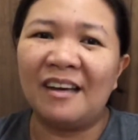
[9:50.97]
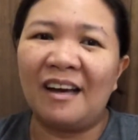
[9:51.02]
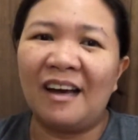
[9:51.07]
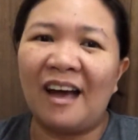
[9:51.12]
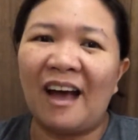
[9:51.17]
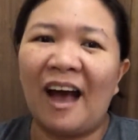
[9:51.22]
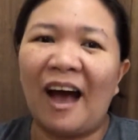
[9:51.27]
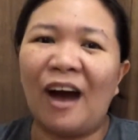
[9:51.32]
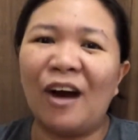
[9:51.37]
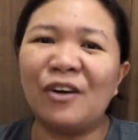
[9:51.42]

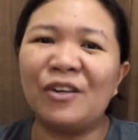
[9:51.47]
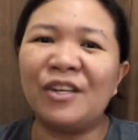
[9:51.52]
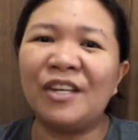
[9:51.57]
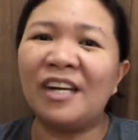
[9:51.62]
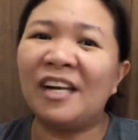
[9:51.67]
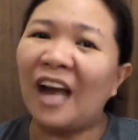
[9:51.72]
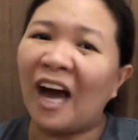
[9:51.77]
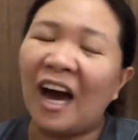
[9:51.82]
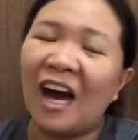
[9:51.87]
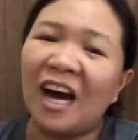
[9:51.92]
How you
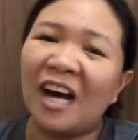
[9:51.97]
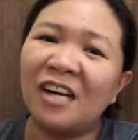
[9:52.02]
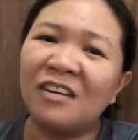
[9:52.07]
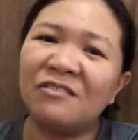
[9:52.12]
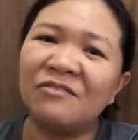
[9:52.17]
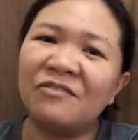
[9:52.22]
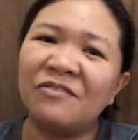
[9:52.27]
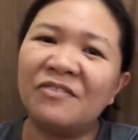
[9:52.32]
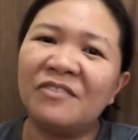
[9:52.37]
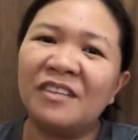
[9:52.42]

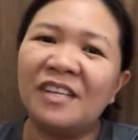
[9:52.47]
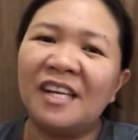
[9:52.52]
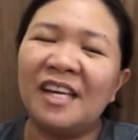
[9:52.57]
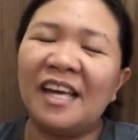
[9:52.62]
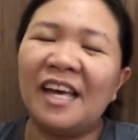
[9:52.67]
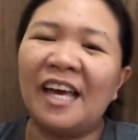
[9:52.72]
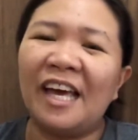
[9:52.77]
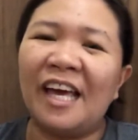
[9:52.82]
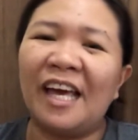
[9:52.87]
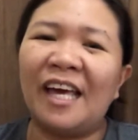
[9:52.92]
love
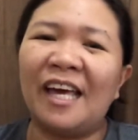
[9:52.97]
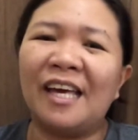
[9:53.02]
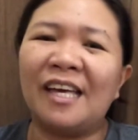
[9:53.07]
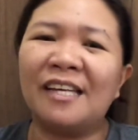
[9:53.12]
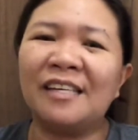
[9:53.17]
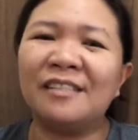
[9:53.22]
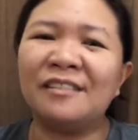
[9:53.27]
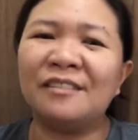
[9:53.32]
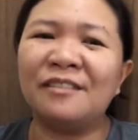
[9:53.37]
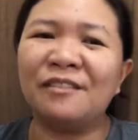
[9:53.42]

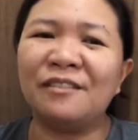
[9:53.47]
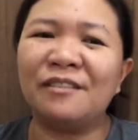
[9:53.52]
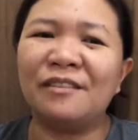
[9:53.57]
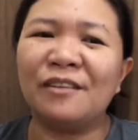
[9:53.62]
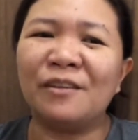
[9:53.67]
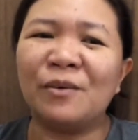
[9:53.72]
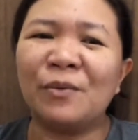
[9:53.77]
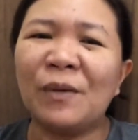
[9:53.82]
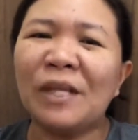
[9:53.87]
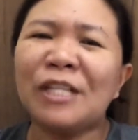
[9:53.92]
and
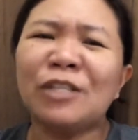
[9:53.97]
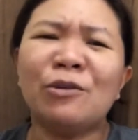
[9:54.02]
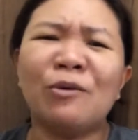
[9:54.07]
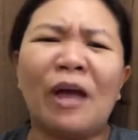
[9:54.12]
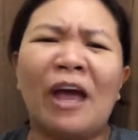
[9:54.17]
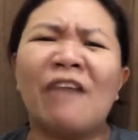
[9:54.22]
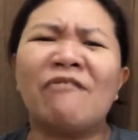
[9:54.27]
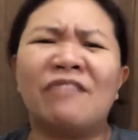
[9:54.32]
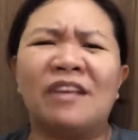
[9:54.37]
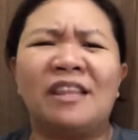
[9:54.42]
will do
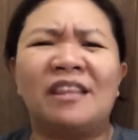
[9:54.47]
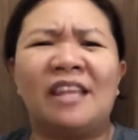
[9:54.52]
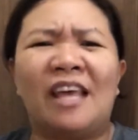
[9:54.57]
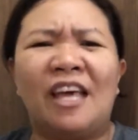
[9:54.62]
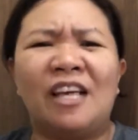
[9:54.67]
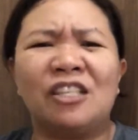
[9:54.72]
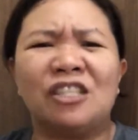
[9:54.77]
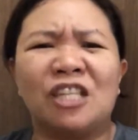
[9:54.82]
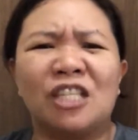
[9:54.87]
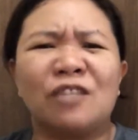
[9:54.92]

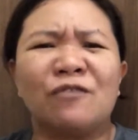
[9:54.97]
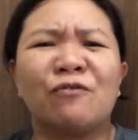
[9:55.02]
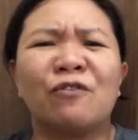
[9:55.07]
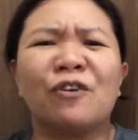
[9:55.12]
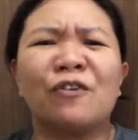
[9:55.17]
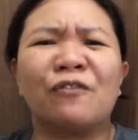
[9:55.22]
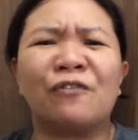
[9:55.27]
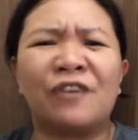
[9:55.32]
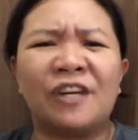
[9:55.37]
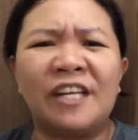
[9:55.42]
everything just
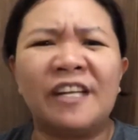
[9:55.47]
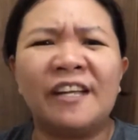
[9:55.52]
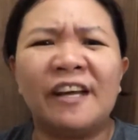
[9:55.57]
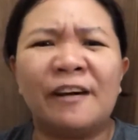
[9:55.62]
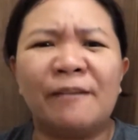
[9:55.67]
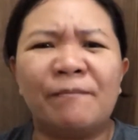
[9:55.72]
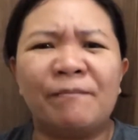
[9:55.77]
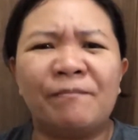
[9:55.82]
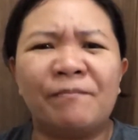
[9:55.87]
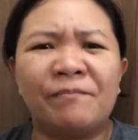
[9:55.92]
for
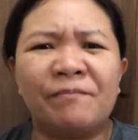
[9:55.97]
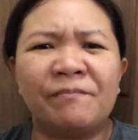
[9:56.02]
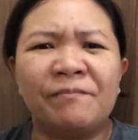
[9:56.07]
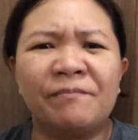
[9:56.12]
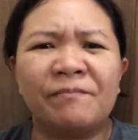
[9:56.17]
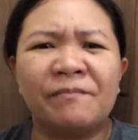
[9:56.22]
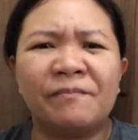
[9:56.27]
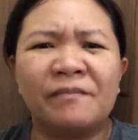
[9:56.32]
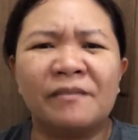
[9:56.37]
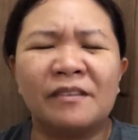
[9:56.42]
freedom
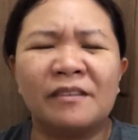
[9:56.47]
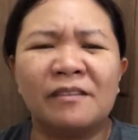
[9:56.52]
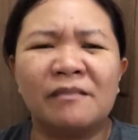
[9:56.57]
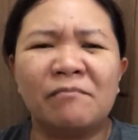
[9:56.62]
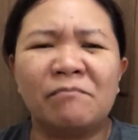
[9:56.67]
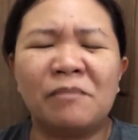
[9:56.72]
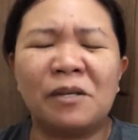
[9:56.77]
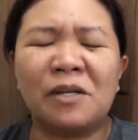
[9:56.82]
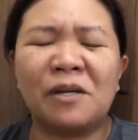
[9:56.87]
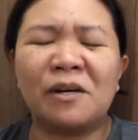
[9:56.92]

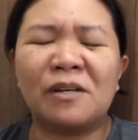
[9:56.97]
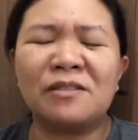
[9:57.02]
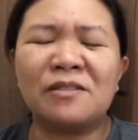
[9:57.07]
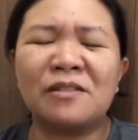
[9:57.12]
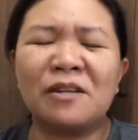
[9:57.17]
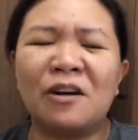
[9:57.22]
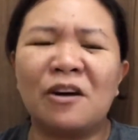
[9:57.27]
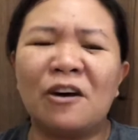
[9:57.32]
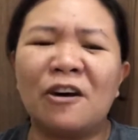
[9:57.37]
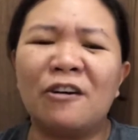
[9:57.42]
because
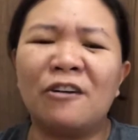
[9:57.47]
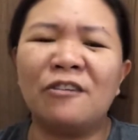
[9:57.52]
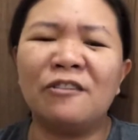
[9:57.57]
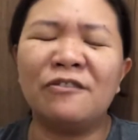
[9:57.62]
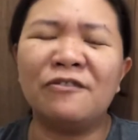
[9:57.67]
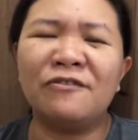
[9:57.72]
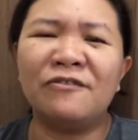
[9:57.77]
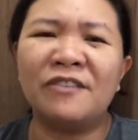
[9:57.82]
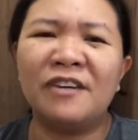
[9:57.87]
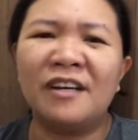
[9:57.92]

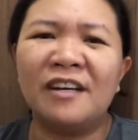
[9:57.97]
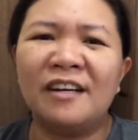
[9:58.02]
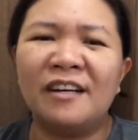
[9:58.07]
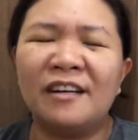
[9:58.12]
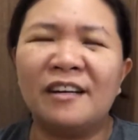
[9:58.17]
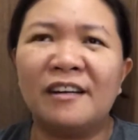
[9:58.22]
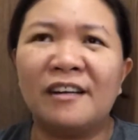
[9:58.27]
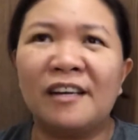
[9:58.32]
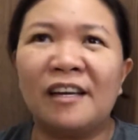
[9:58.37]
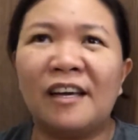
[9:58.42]
of
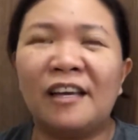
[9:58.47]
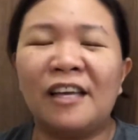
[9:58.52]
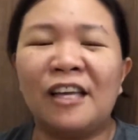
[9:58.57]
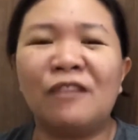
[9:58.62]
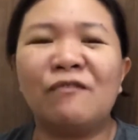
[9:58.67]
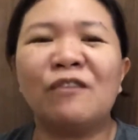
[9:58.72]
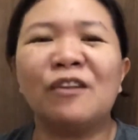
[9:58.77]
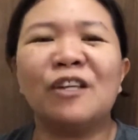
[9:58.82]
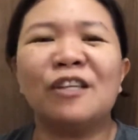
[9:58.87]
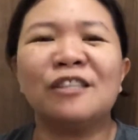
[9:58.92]

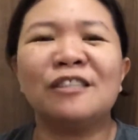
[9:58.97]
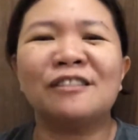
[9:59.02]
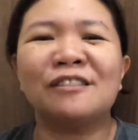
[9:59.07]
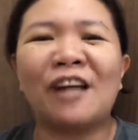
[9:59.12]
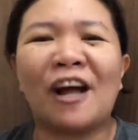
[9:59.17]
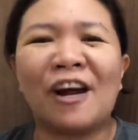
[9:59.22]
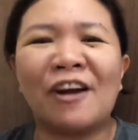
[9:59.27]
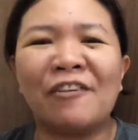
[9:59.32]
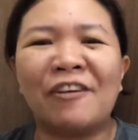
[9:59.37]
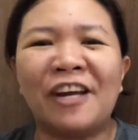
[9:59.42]

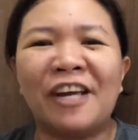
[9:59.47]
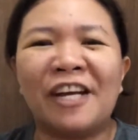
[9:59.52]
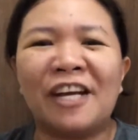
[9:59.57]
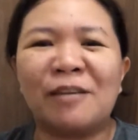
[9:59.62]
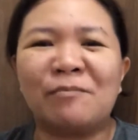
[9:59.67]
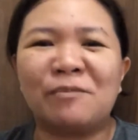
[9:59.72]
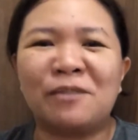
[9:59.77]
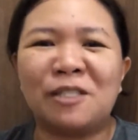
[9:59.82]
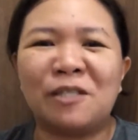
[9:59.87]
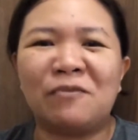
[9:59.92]
involuntary
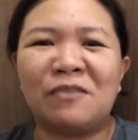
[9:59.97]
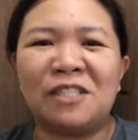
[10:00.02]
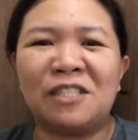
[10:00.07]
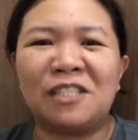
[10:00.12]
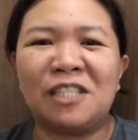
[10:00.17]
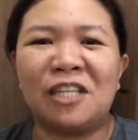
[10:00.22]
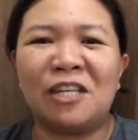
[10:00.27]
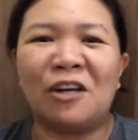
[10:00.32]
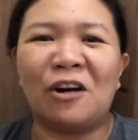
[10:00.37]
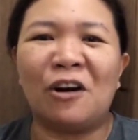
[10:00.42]

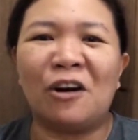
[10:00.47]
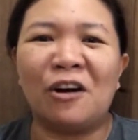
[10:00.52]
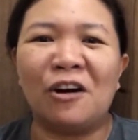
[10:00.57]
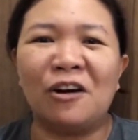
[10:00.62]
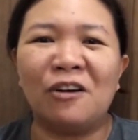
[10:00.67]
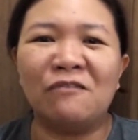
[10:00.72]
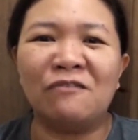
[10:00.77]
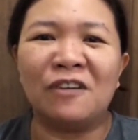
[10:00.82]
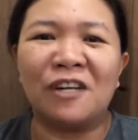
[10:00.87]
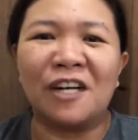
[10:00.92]
captivity
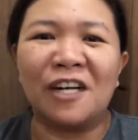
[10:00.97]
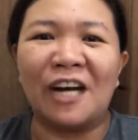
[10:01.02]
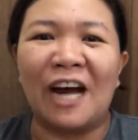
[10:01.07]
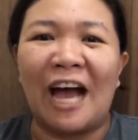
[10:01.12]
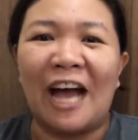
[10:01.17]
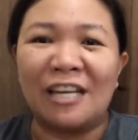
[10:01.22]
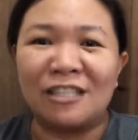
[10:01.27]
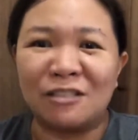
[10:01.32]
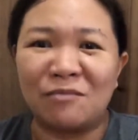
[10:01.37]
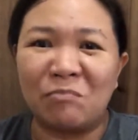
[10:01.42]
of her
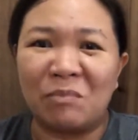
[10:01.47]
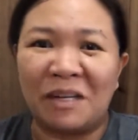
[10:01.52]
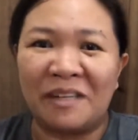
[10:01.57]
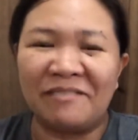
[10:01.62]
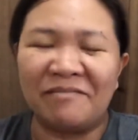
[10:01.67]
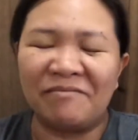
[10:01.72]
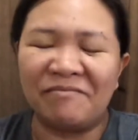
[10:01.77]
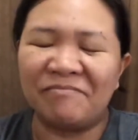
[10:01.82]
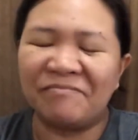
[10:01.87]
husband.